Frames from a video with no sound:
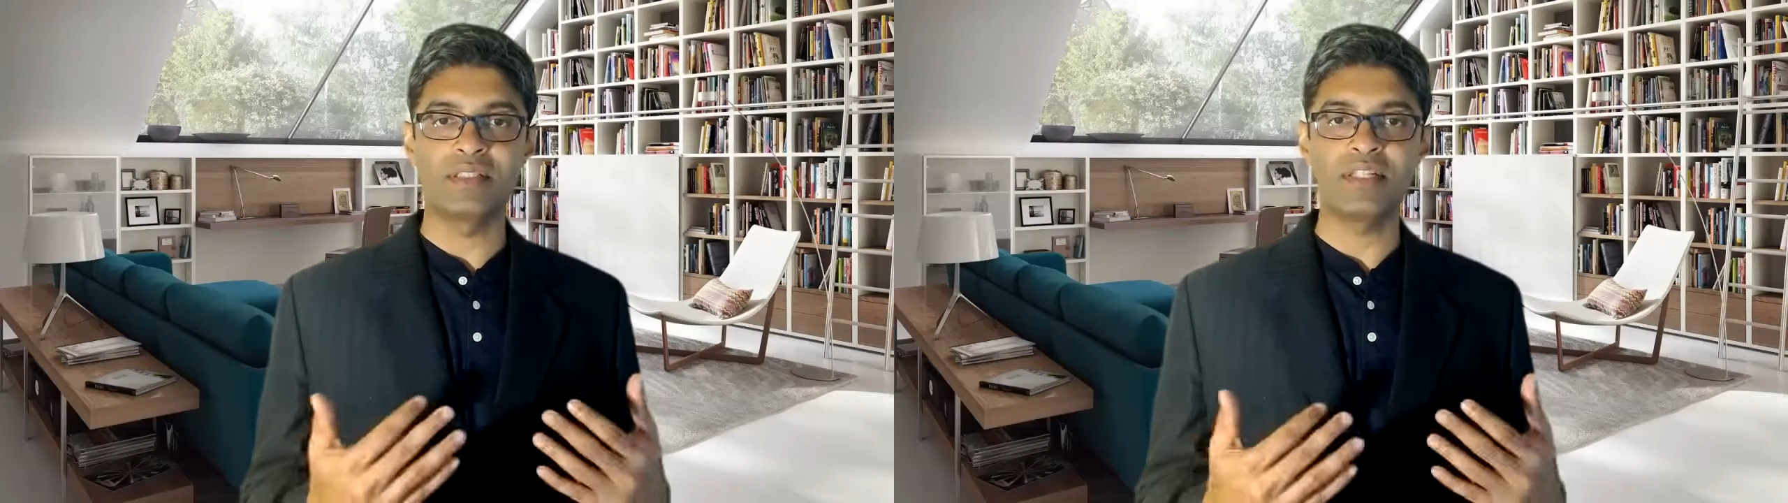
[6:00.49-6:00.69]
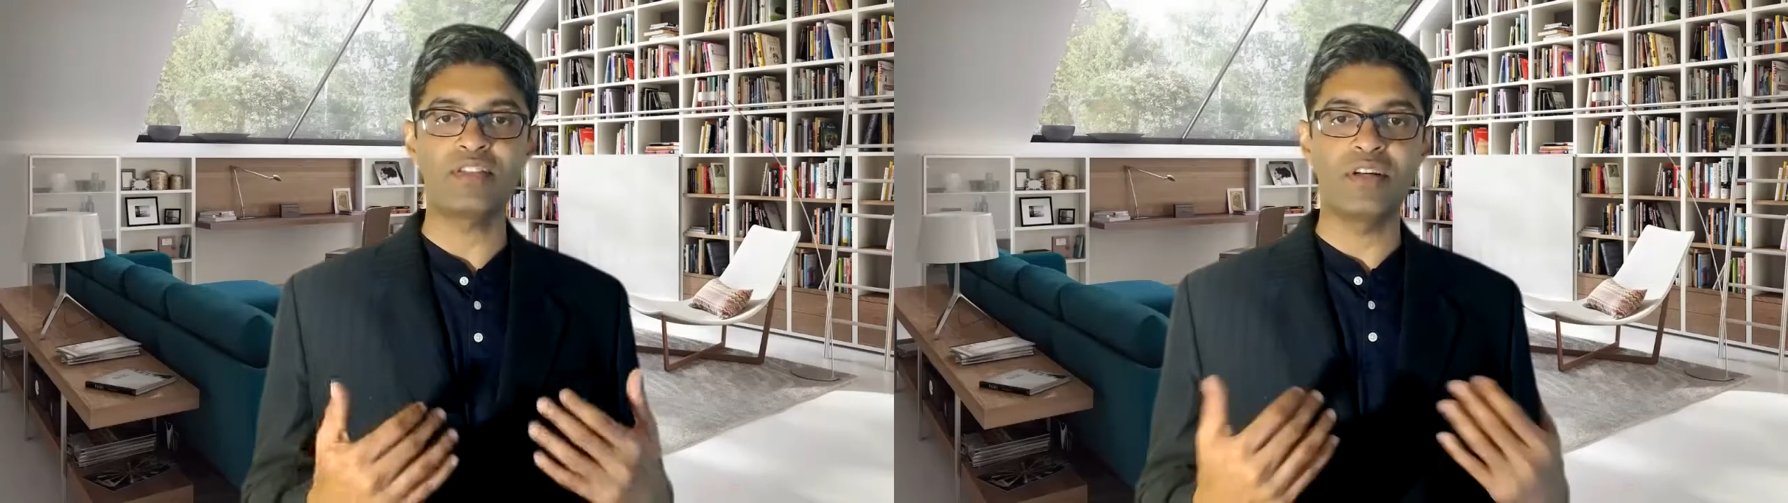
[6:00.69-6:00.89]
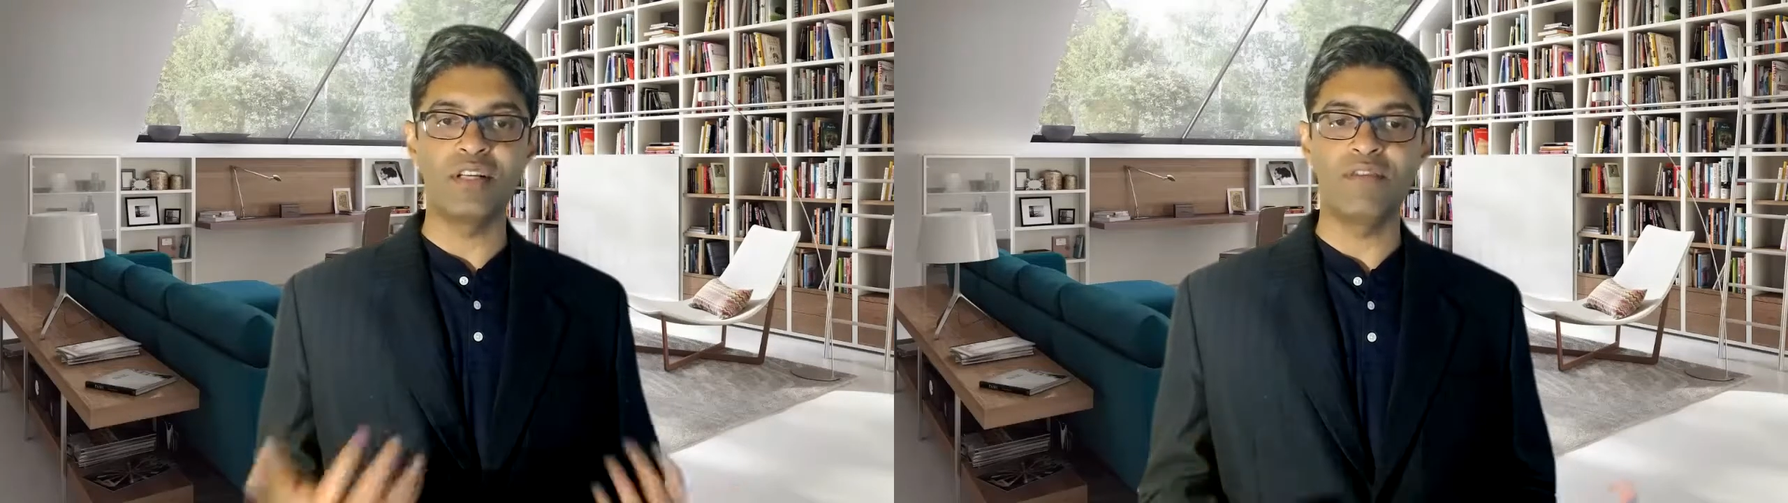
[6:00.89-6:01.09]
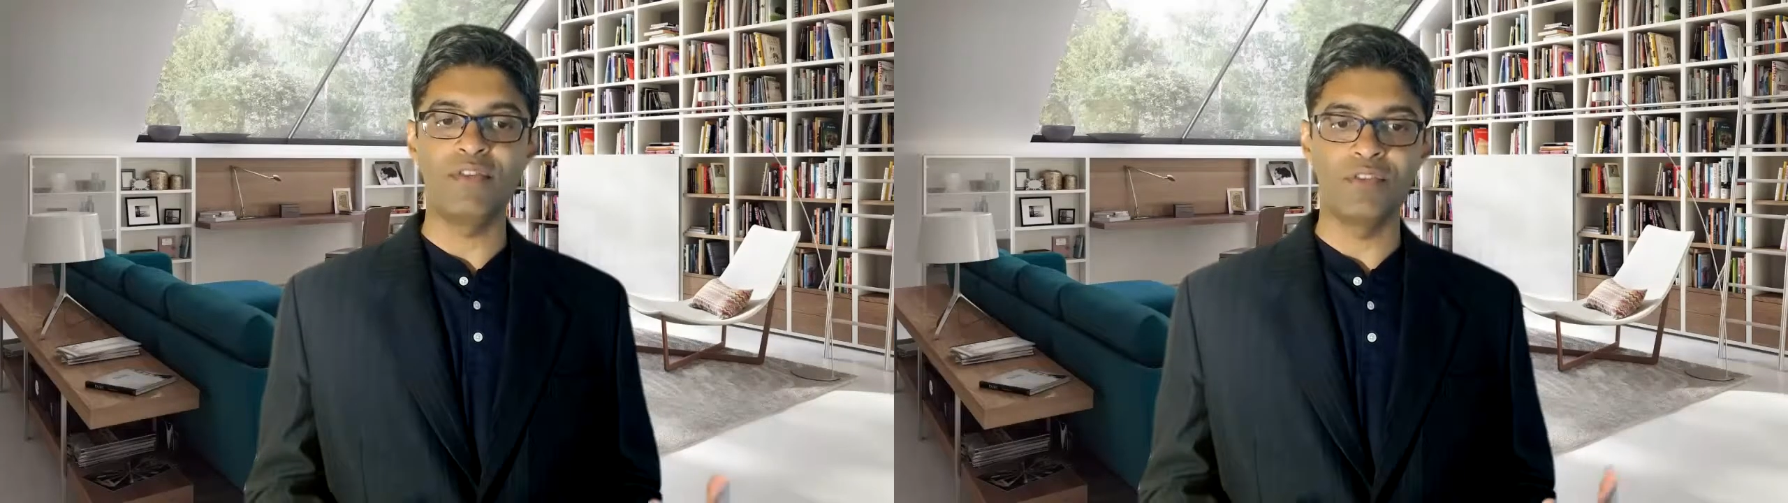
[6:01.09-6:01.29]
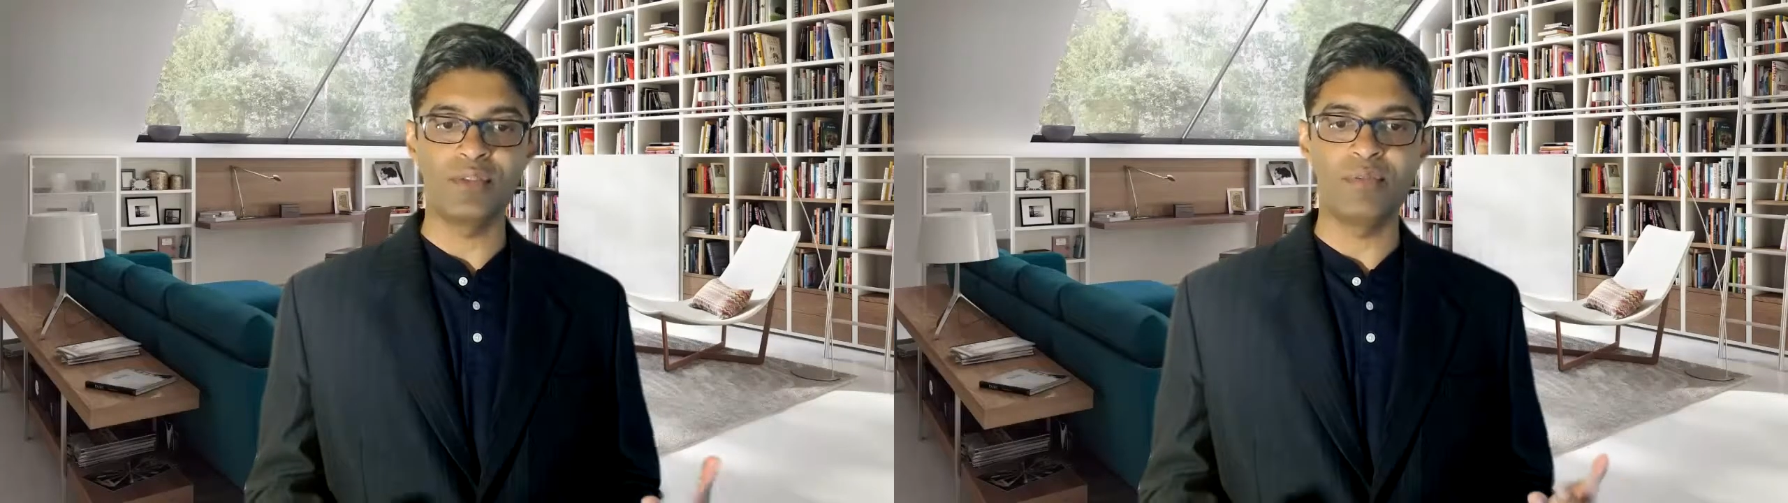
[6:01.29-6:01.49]
just not
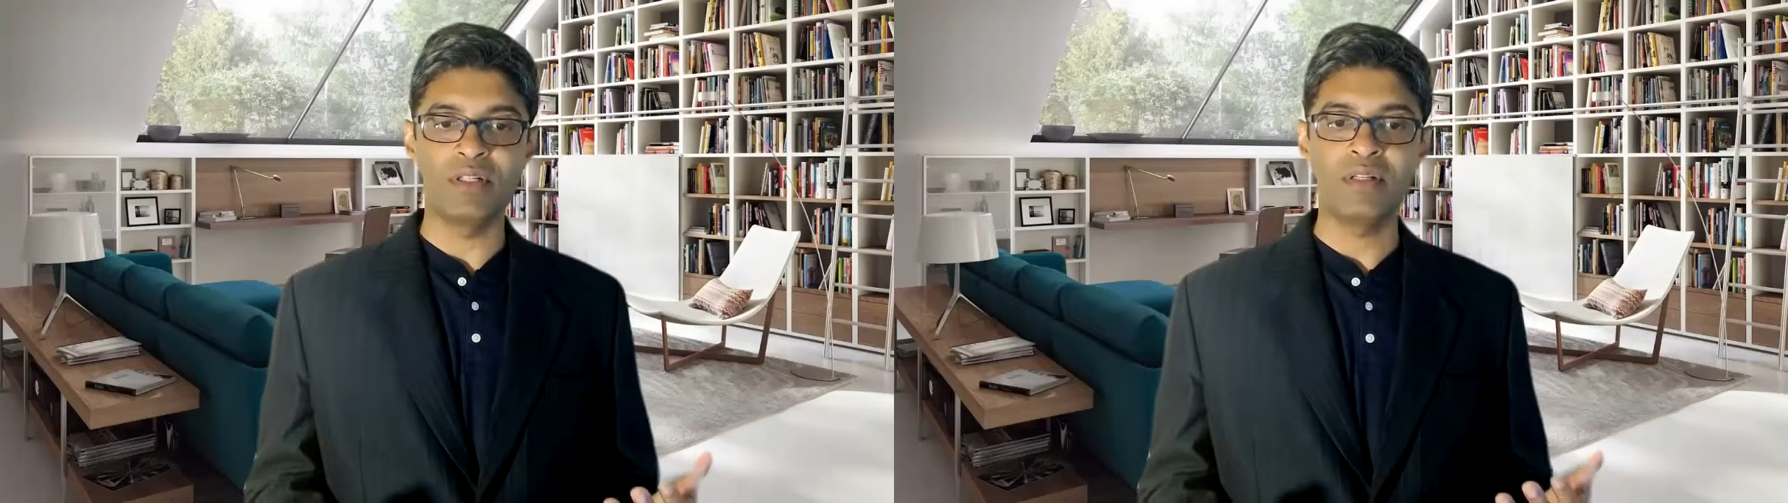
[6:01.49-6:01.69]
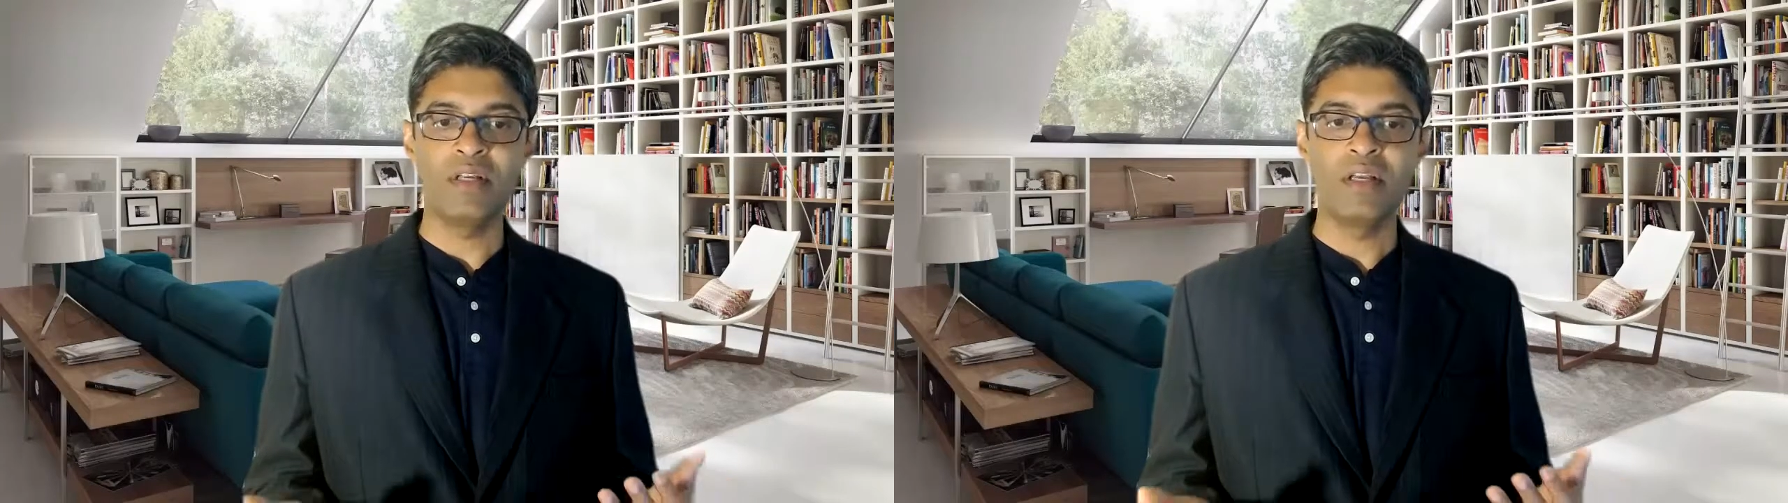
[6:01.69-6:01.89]
enforceable.